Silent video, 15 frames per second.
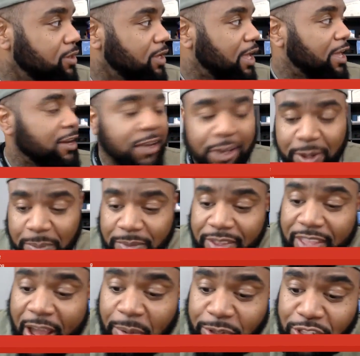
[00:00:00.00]
And
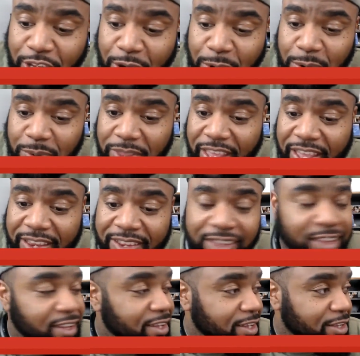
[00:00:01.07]
I was told that,
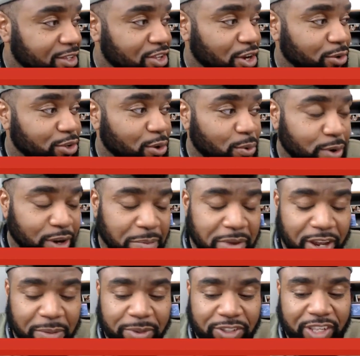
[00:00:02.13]
you know, don't worry about
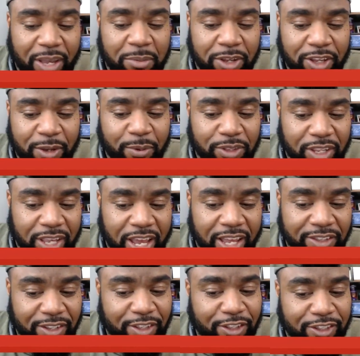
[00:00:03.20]
it, but say I'm good with the guys at